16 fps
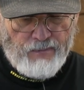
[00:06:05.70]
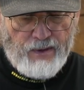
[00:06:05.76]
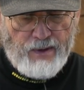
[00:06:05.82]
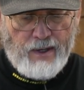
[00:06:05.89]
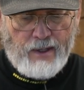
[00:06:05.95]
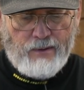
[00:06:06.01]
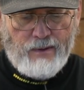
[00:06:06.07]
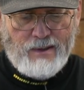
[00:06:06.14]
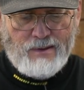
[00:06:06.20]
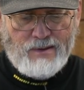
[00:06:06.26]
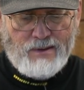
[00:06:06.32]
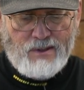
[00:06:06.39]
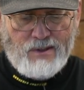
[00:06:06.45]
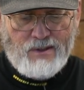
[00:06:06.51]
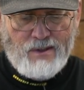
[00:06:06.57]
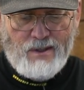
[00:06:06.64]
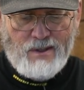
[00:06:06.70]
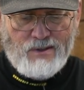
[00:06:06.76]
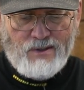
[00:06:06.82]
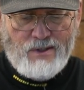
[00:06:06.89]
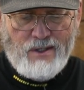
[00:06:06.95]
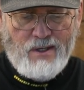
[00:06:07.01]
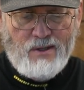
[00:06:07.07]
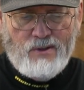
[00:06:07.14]
and that creates a, a
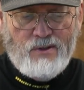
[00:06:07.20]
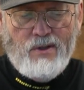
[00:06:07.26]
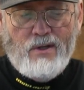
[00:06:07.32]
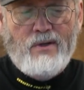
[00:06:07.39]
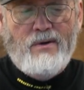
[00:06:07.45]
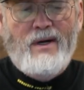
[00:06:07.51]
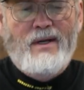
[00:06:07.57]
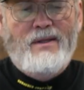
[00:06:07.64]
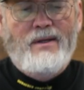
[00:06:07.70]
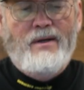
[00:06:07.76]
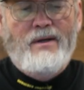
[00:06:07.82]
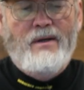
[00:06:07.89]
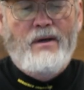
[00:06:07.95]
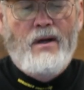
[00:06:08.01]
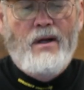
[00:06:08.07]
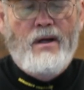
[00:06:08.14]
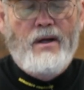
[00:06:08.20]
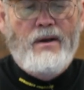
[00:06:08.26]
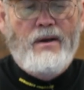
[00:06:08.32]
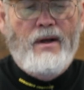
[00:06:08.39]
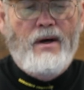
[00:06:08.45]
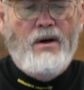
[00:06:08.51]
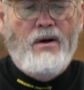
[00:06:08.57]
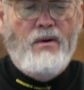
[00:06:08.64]
snelled hook right there.
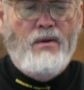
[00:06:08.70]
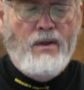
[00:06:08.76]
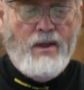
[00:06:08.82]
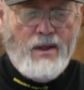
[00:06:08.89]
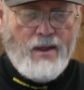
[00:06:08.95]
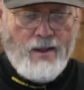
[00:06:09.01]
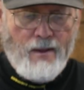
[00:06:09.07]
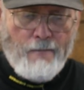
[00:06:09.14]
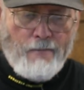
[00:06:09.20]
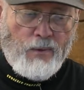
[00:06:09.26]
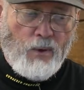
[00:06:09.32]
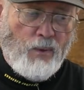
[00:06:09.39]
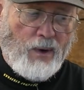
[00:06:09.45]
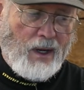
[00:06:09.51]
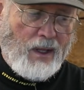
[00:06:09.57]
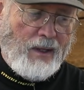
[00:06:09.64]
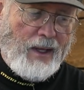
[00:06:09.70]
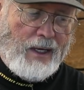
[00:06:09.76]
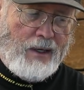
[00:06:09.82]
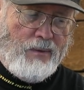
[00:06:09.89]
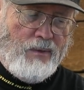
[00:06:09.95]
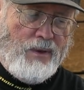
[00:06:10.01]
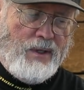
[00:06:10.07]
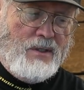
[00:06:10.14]
Now, what I
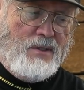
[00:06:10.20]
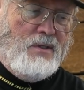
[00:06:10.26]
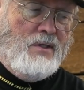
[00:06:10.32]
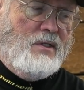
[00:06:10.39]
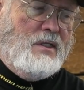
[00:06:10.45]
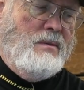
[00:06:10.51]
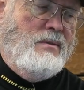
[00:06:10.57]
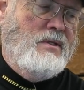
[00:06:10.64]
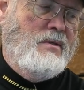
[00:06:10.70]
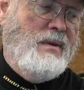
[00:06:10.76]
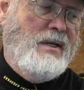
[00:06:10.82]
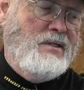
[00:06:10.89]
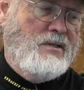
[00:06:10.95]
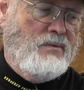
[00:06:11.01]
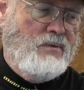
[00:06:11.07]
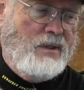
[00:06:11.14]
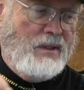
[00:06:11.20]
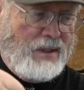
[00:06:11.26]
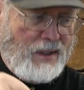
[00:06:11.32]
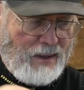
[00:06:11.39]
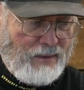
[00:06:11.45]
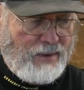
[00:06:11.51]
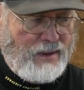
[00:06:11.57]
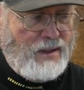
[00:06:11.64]
like with this system is it makes it
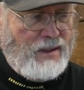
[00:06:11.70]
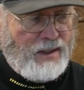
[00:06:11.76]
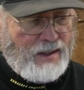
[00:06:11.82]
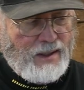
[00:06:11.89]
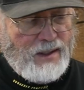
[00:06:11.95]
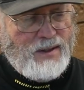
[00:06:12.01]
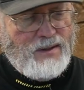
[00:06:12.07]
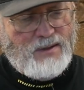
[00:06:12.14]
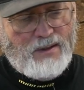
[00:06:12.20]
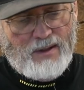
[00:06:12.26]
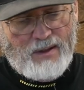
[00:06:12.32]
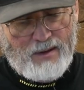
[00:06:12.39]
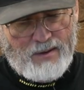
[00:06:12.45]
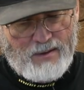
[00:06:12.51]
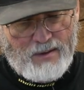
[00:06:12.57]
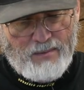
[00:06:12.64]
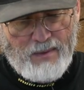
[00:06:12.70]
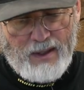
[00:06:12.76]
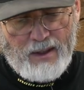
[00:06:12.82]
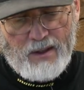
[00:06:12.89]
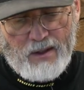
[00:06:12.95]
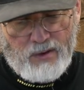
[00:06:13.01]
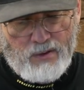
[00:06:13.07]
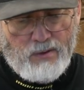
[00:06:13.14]
really, really easy to
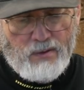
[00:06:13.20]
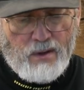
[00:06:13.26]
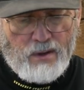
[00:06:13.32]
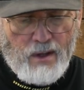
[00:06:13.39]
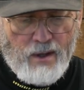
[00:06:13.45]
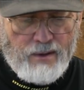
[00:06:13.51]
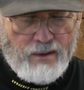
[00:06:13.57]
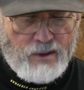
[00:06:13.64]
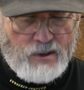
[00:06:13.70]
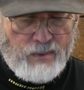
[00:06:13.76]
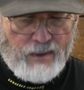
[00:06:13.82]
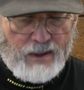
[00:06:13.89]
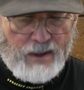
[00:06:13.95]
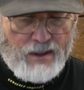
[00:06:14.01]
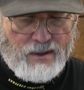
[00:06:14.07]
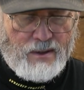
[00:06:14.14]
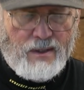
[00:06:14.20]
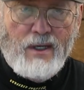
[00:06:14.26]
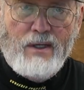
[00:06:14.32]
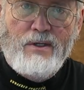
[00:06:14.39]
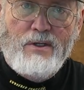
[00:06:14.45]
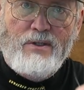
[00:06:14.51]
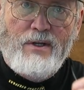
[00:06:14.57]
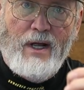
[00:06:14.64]
make it a two-hook harness because then
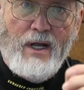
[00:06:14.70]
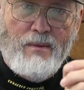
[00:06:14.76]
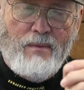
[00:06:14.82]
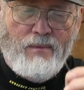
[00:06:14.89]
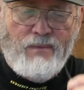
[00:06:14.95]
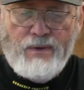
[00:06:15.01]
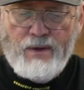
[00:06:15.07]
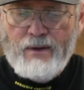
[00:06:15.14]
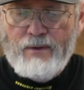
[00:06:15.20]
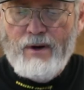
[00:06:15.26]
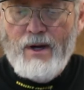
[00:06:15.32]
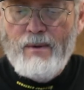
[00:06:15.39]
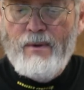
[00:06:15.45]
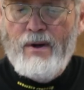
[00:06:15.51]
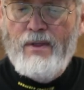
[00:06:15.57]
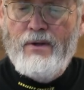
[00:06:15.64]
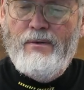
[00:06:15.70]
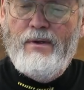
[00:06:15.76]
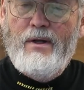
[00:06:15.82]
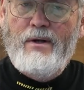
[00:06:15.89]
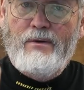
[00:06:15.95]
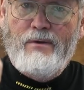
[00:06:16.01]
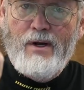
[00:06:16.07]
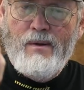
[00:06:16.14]
I just hey, grab my other
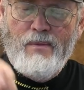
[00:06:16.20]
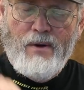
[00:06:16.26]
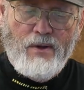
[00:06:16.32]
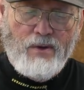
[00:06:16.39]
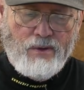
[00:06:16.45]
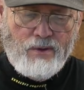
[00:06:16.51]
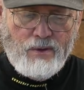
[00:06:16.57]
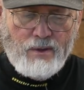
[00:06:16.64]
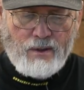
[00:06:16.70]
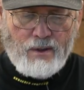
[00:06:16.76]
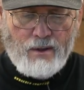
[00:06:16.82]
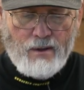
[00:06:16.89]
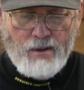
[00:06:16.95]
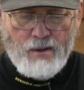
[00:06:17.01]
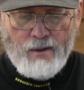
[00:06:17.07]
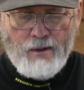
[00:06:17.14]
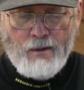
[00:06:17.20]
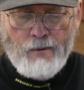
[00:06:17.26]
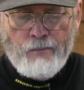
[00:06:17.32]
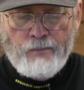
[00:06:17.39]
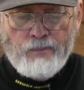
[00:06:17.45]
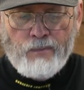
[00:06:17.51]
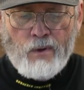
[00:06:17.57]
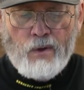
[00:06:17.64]
end, and grab my other hook,
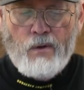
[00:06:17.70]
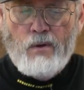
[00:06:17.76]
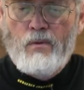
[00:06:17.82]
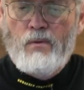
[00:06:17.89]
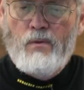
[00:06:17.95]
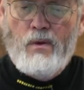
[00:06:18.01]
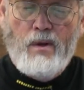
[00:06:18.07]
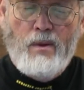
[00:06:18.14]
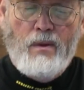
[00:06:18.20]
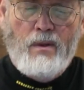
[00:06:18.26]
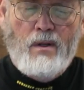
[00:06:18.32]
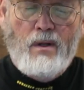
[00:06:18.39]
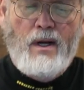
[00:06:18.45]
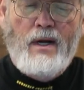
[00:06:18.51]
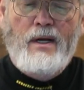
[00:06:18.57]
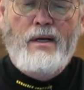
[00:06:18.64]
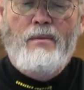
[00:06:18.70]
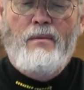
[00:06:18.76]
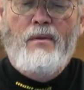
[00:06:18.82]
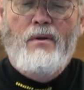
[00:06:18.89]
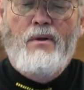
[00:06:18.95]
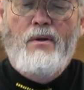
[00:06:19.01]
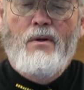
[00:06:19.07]
run the line